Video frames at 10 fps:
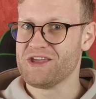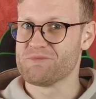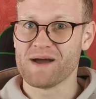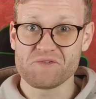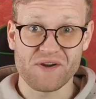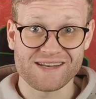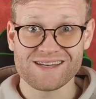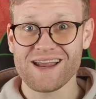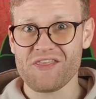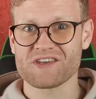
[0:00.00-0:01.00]
you might find
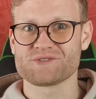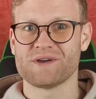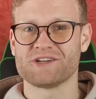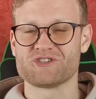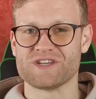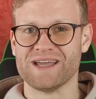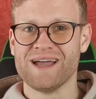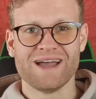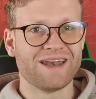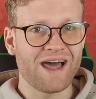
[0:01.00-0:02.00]
another strategy,
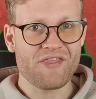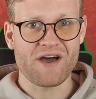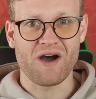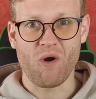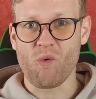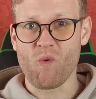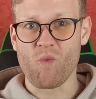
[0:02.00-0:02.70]
another